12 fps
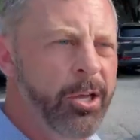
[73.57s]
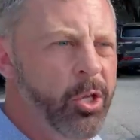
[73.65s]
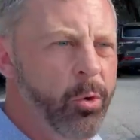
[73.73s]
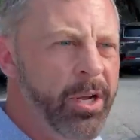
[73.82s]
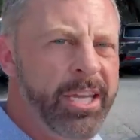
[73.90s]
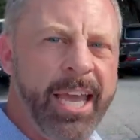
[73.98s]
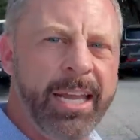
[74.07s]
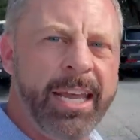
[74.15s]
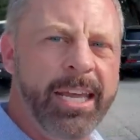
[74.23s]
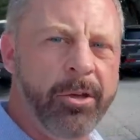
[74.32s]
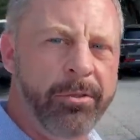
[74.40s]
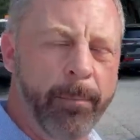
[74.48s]
you would get
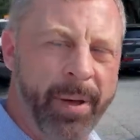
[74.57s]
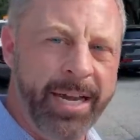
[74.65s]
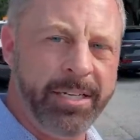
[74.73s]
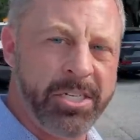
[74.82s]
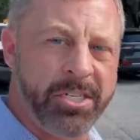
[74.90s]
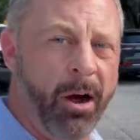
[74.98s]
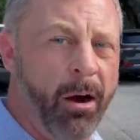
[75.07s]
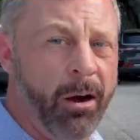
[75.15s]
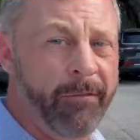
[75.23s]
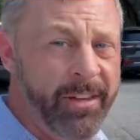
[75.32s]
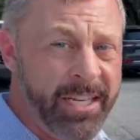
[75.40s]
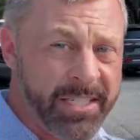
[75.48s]
either the
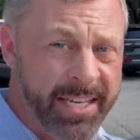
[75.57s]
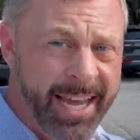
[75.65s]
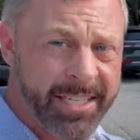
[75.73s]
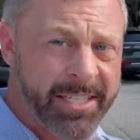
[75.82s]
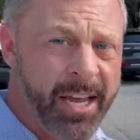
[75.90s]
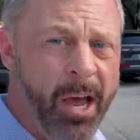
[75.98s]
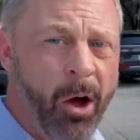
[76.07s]
Pentastar V6,